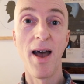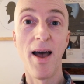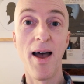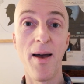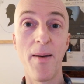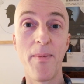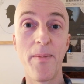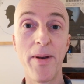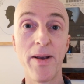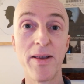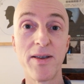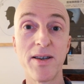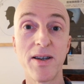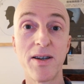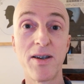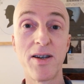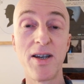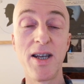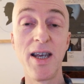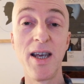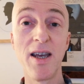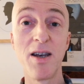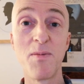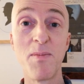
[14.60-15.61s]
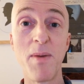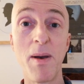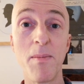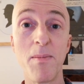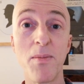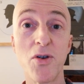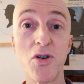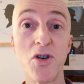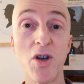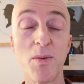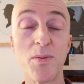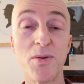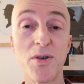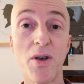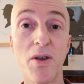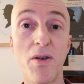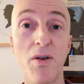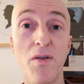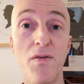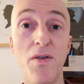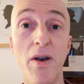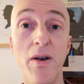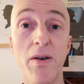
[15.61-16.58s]
Um, it's a tiered membership,
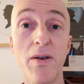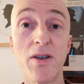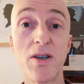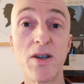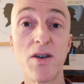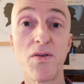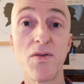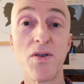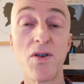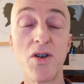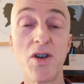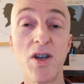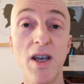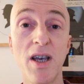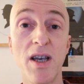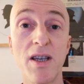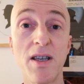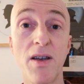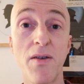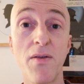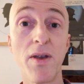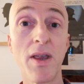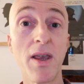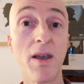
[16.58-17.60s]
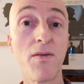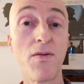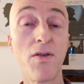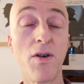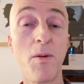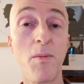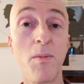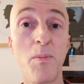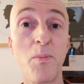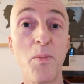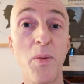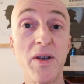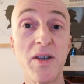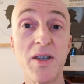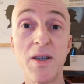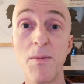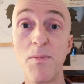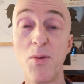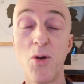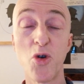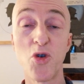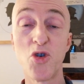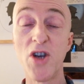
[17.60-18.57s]
so there are various different tiers, everything from a
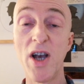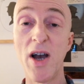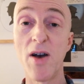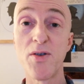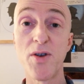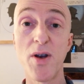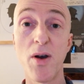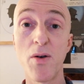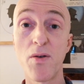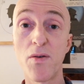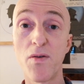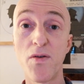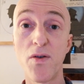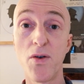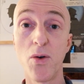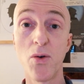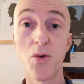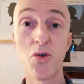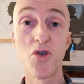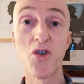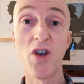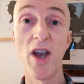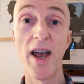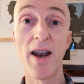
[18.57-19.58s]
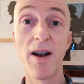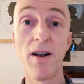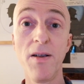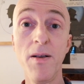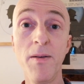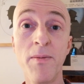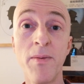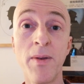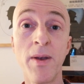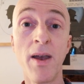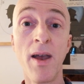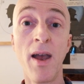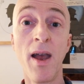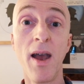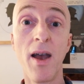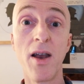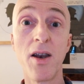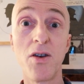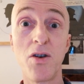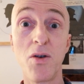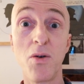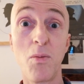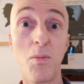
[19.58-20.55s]
simple shout out for your channel
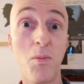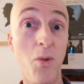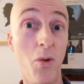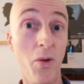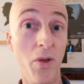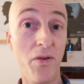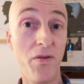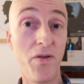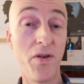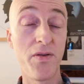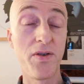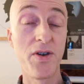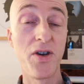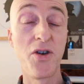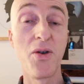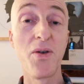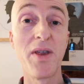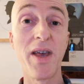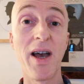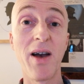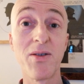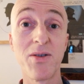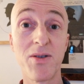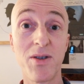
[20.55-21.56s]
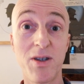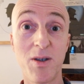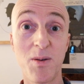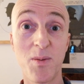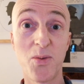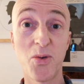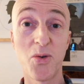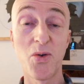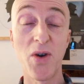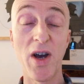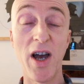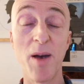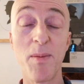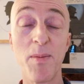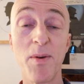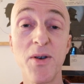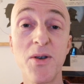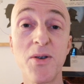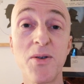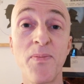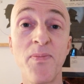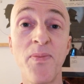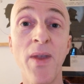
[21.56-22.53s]
to more than 52,000
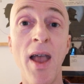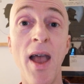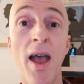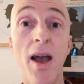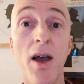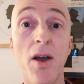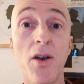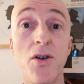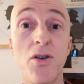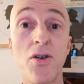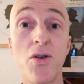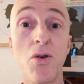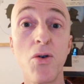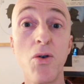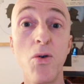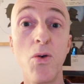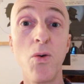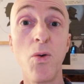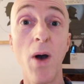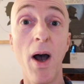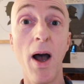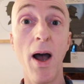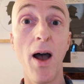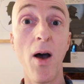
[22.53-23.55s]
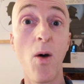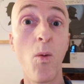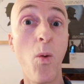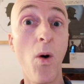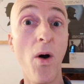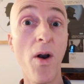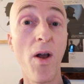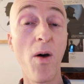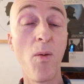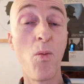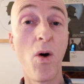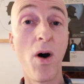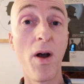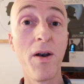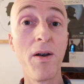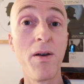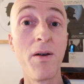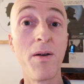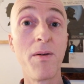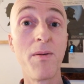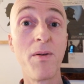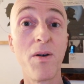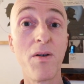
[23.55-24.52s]
subscribers to a uh, one on
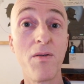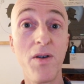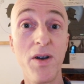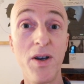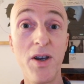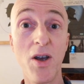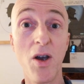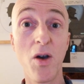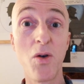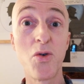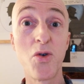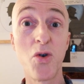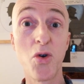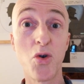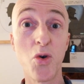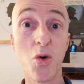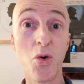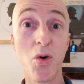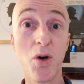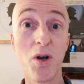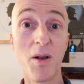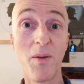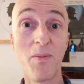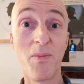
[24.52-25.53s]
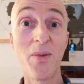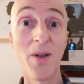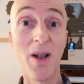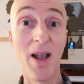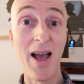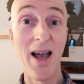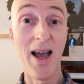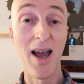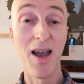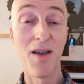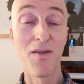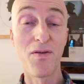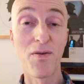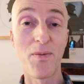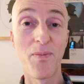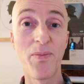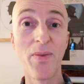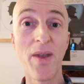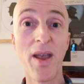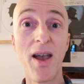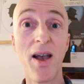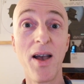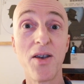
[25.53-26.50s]
one video tutorial
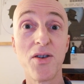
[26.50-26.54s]
live.